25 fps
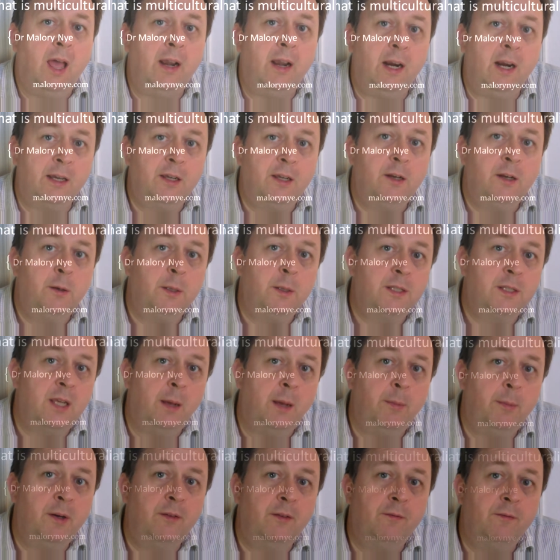And I'm going to
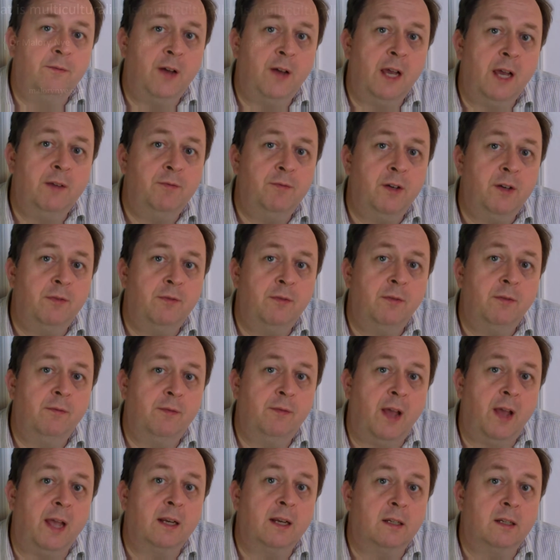examine five
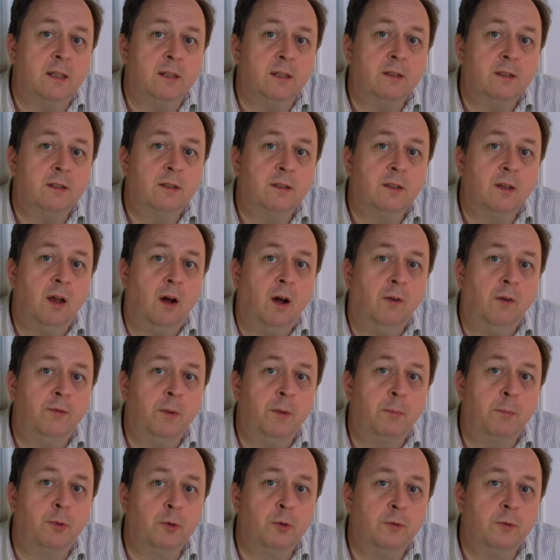different factors
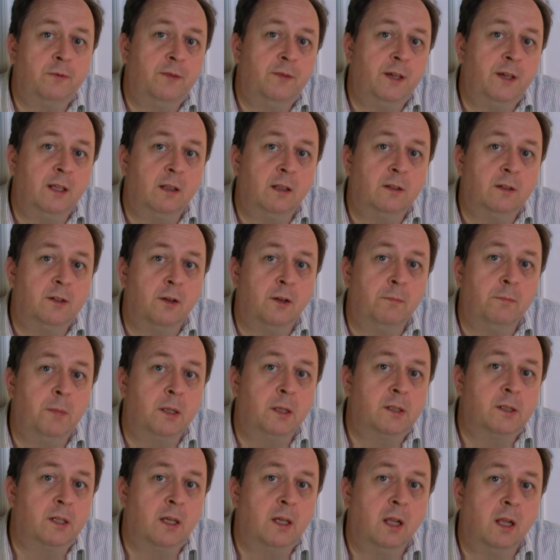of the broad field of
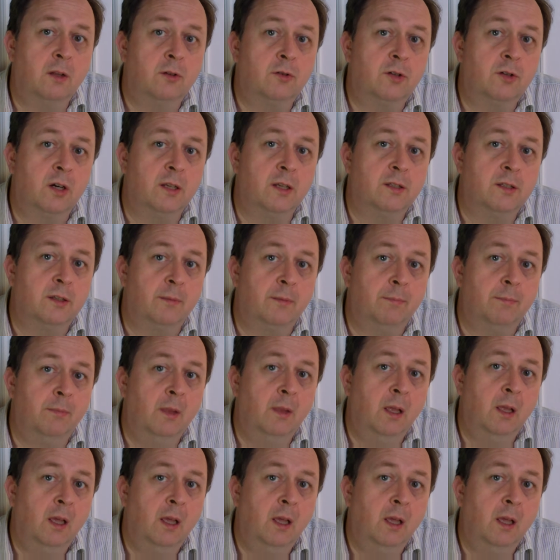multiculturalism.